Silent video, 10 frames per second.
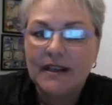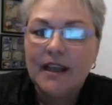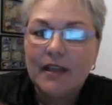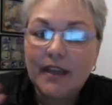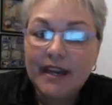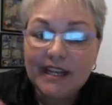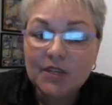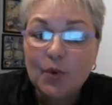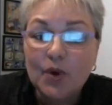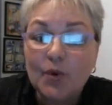The next
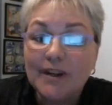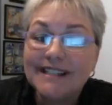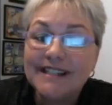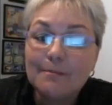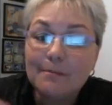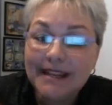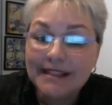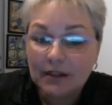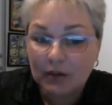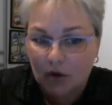point, what is the
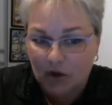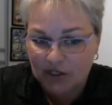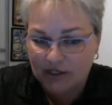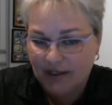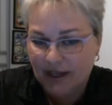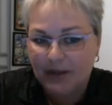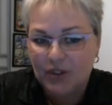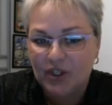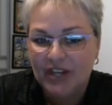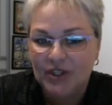mental cost about
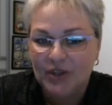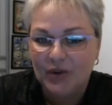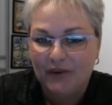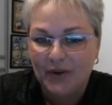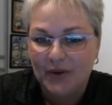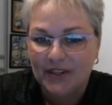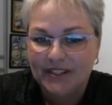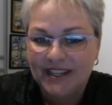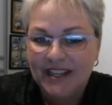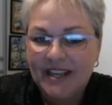changing your focus?